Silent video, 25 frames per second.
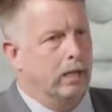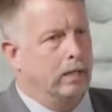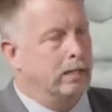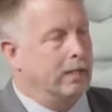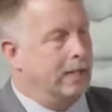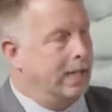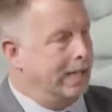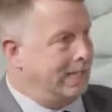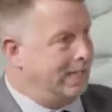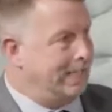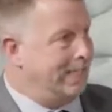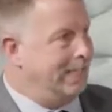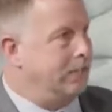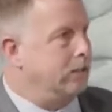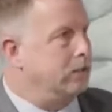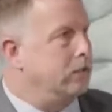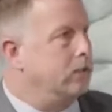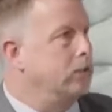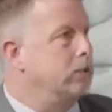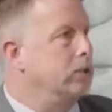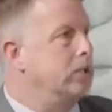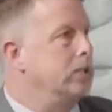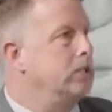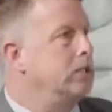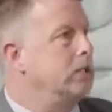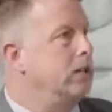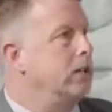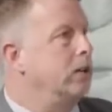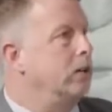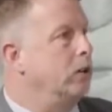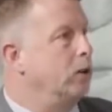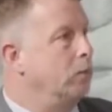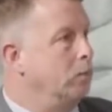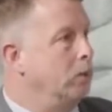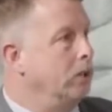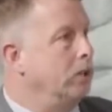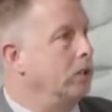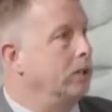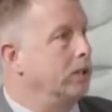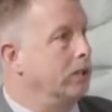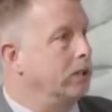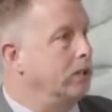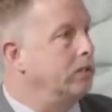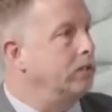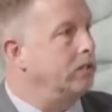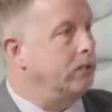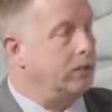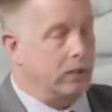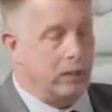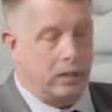1930s era building,
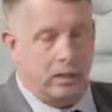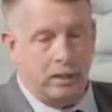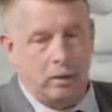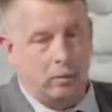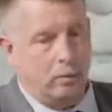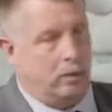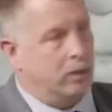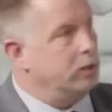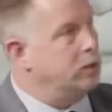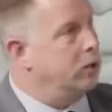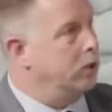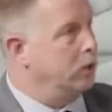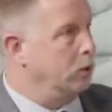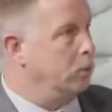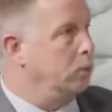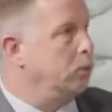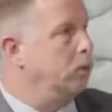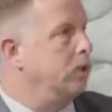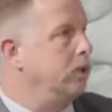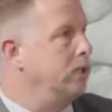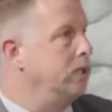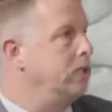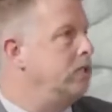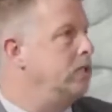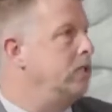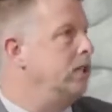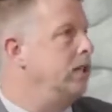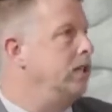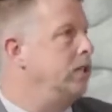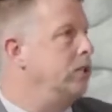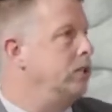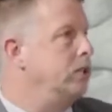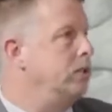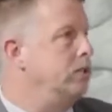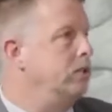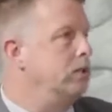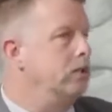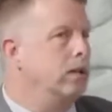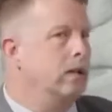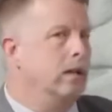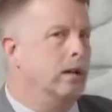very similar to the police station.